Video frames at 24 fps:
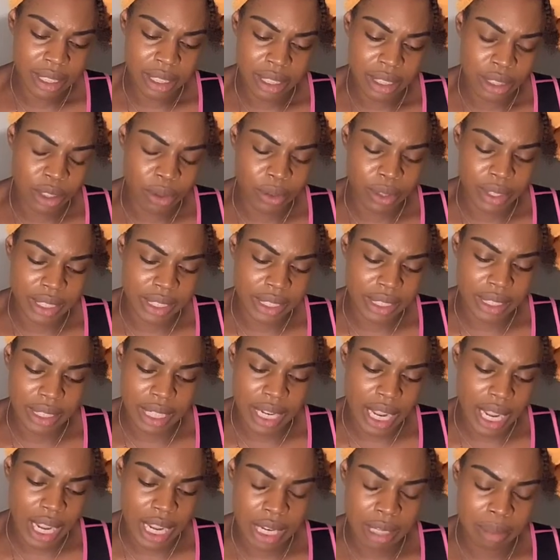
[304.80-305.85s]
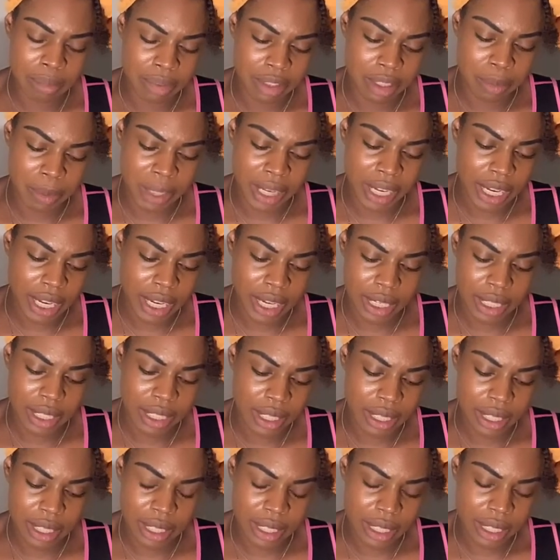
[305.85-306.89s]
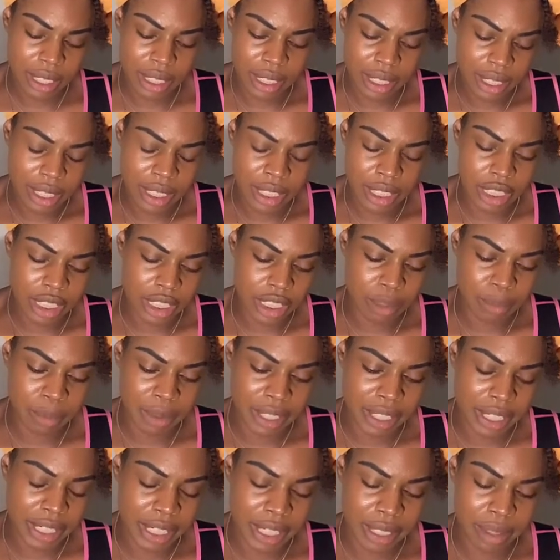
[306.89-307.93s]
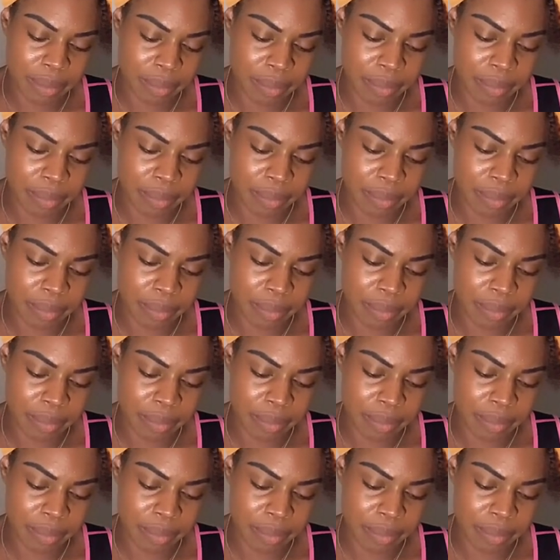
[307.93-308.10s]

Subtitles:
during this time span, Spirit?